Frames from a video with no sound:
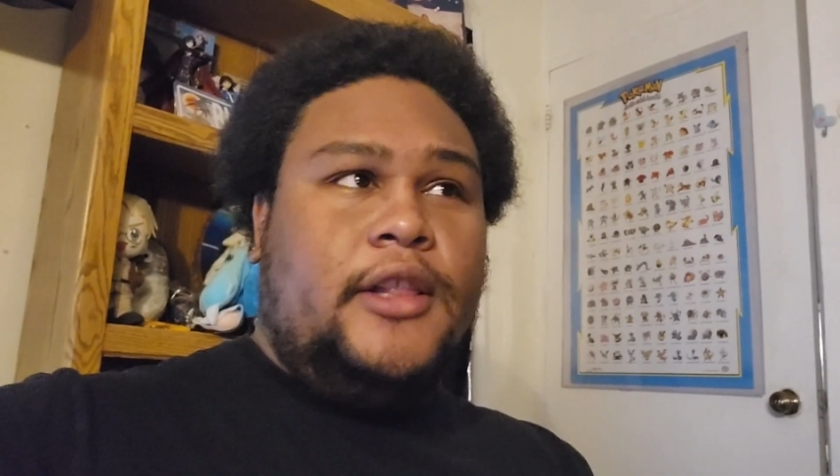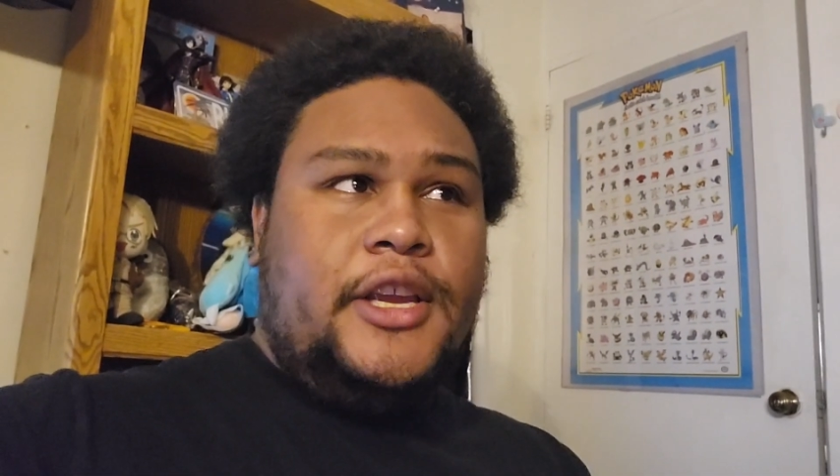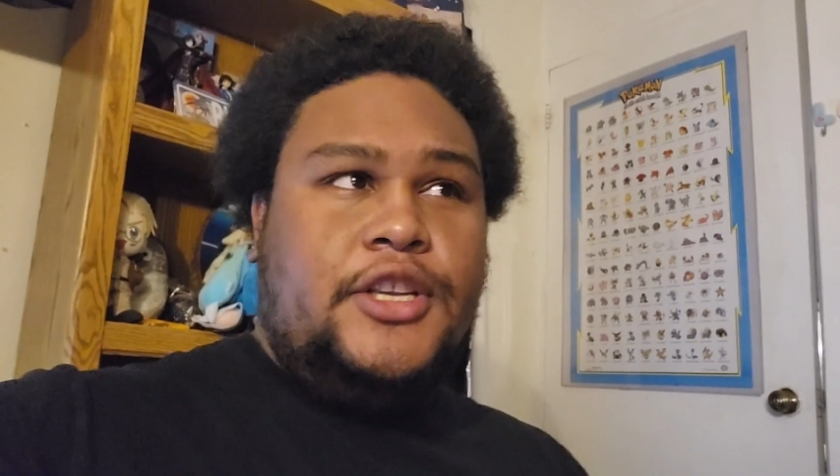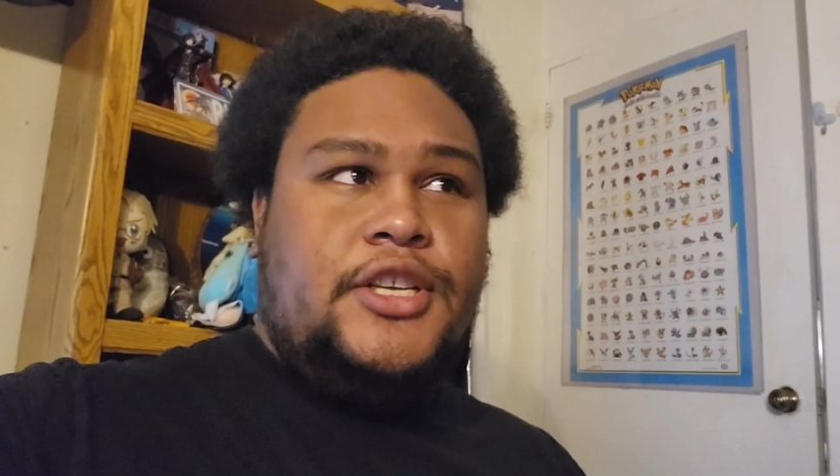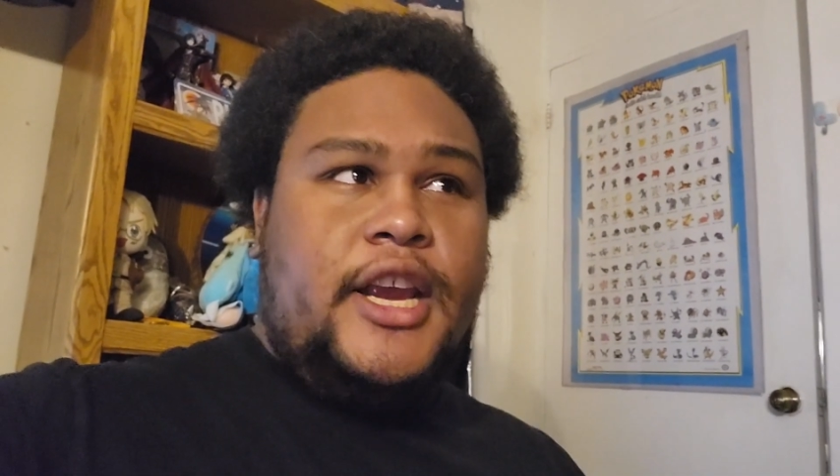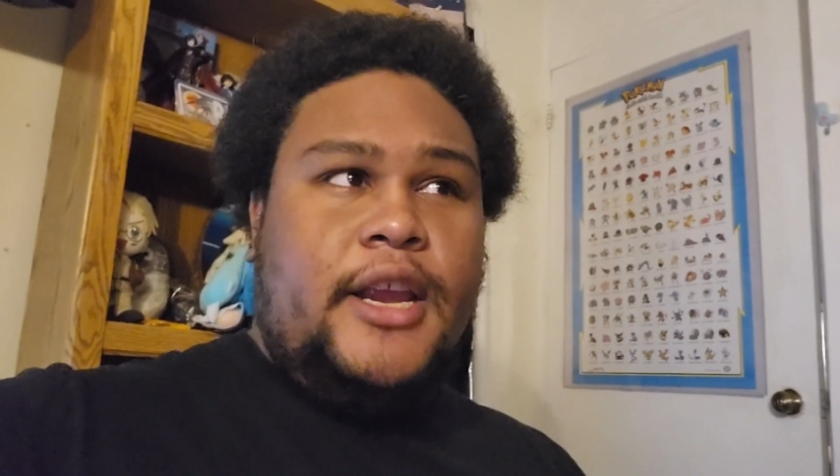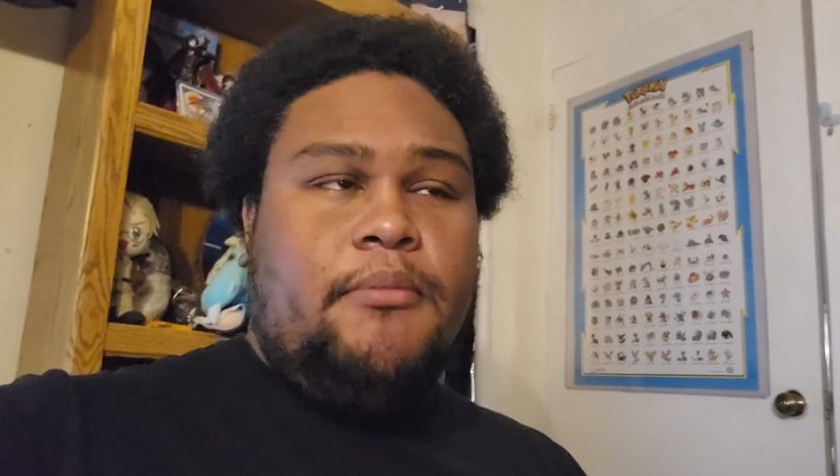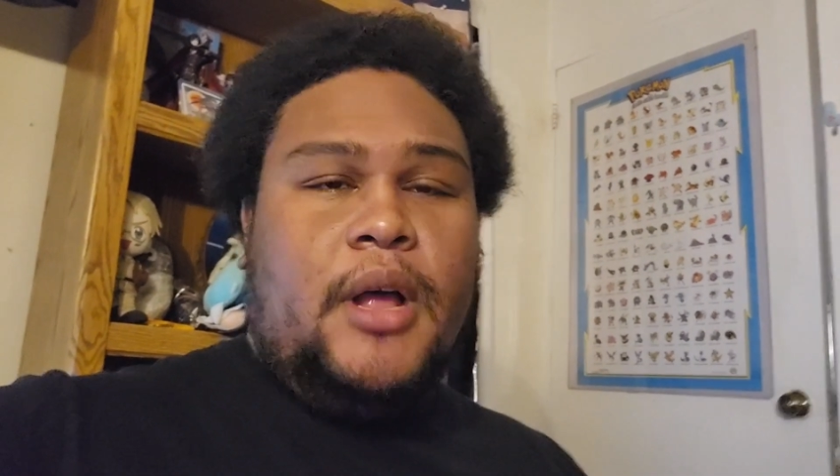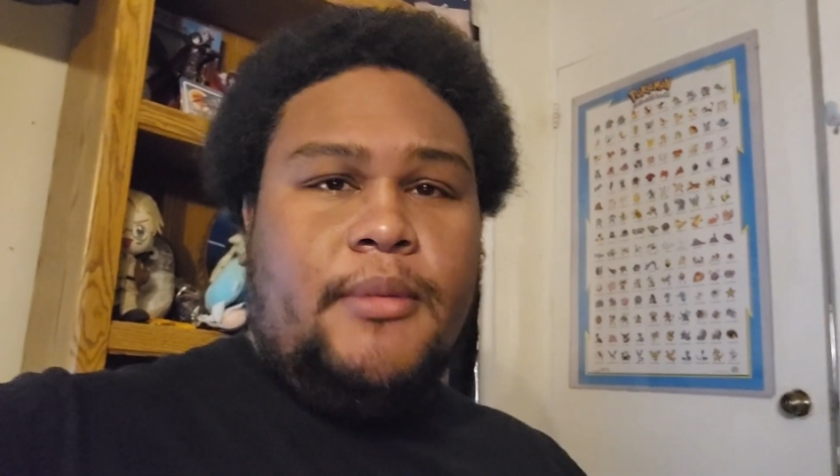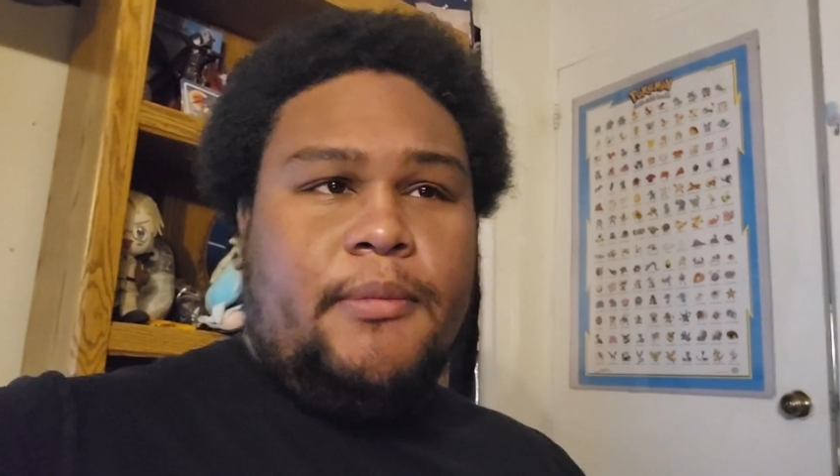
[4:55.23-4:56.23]
cliche and
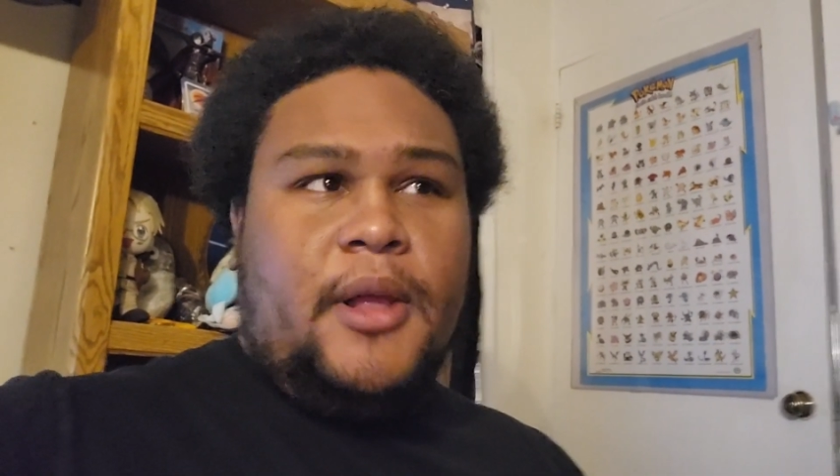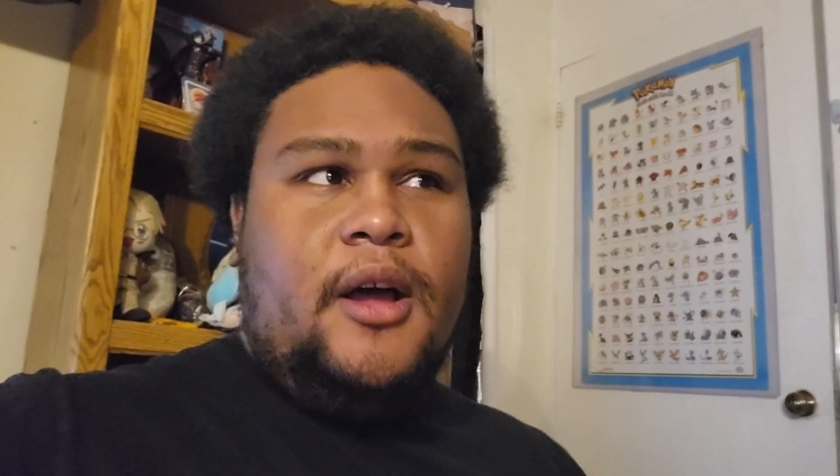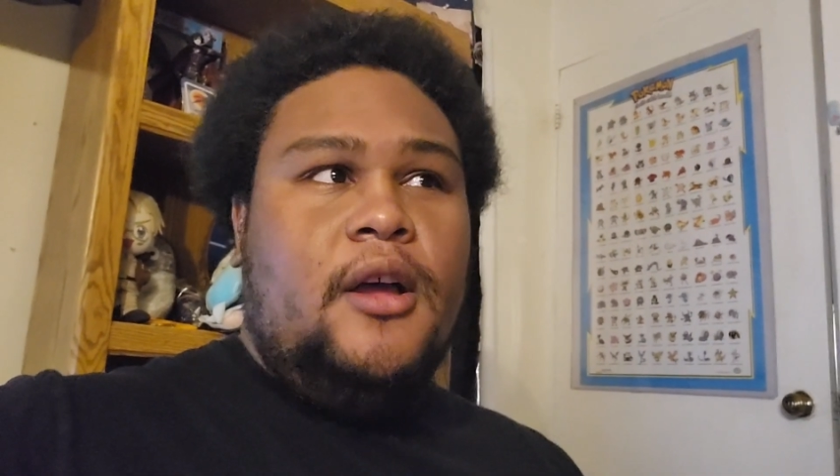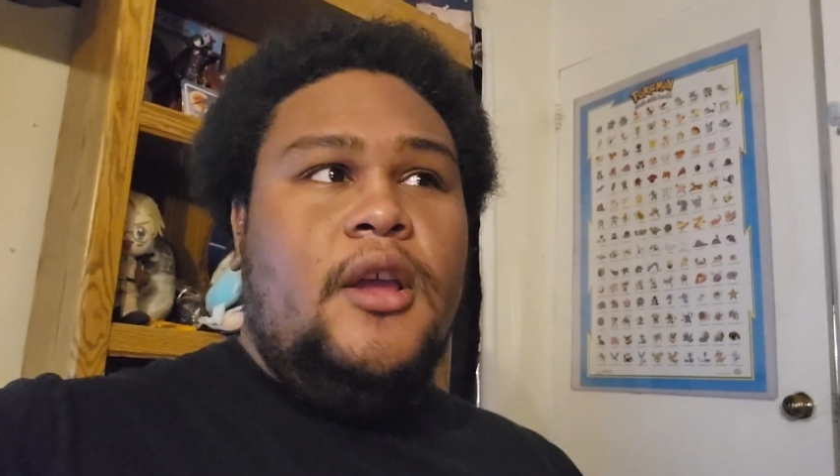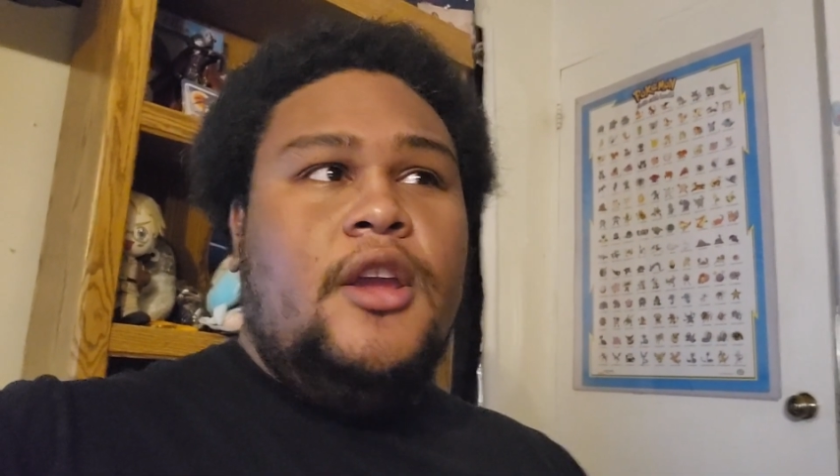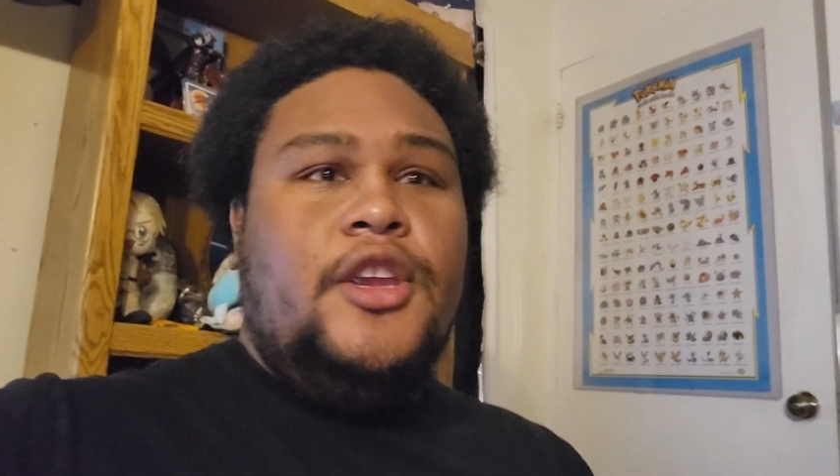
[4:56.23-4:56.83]
blah, blah, blah.